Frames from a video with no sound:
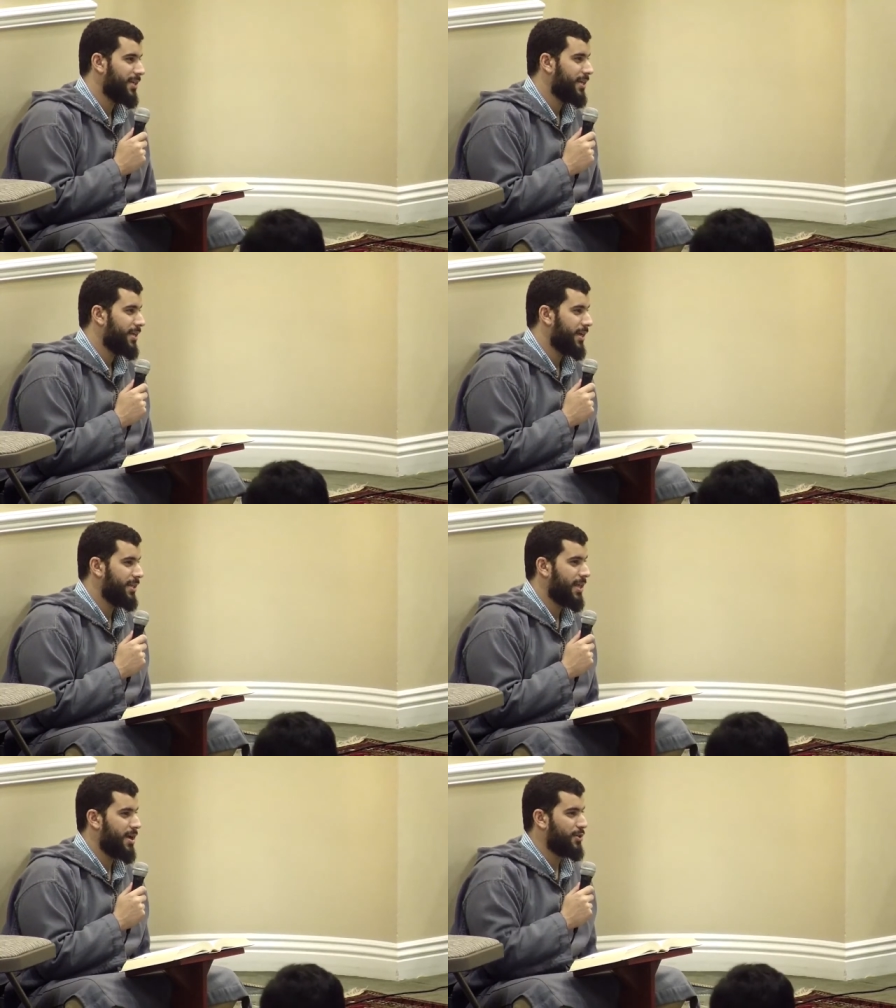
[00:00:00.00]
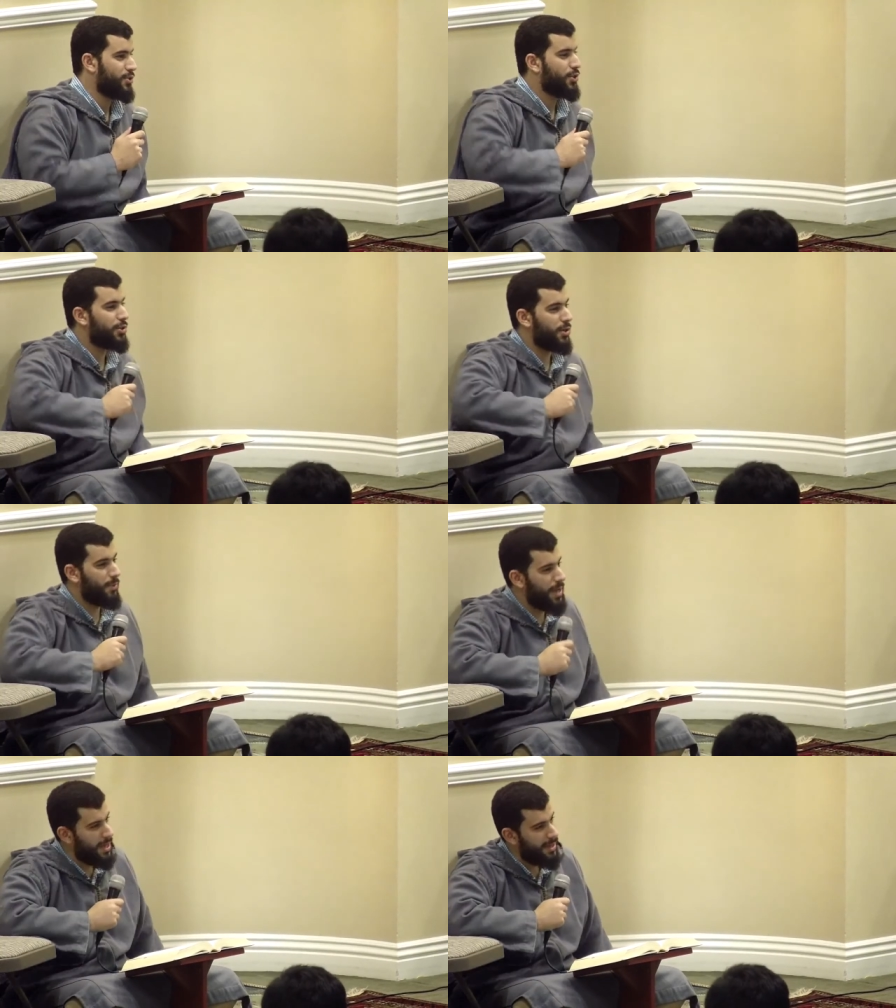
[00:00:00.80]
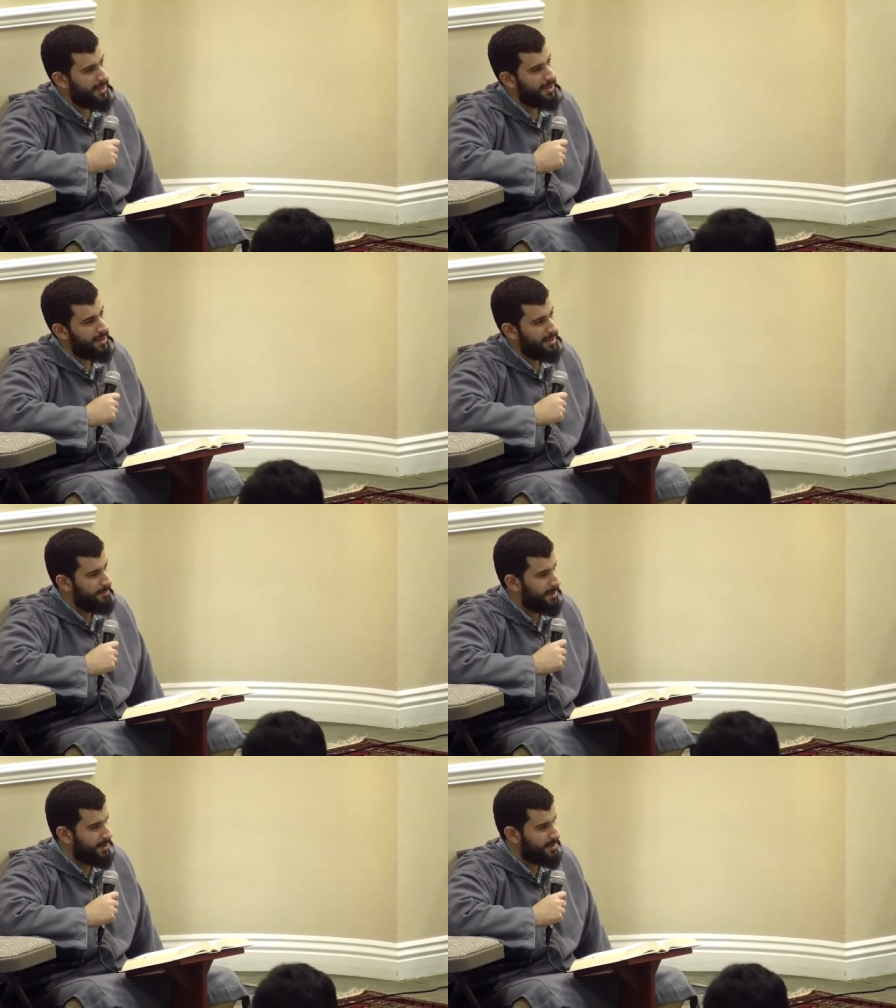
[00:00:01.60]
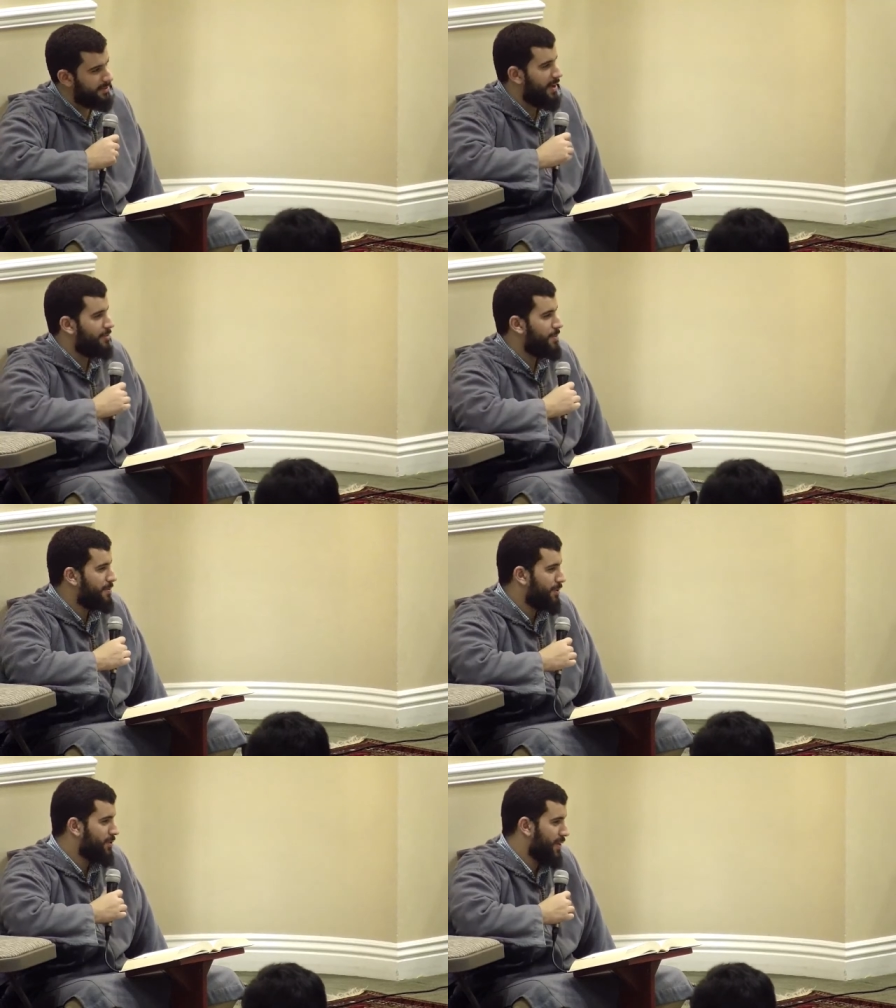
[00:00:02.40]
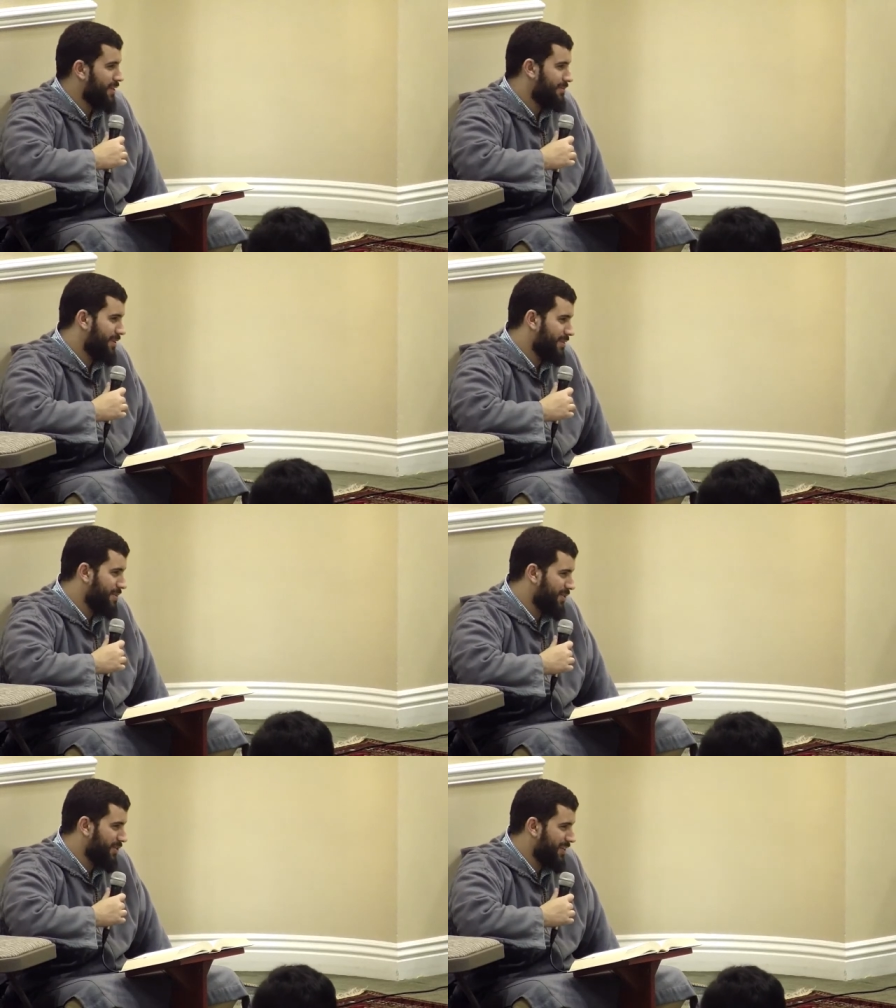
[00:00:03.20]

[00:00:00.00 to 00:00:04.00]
and they are turned away because of how people treat them in the masjid.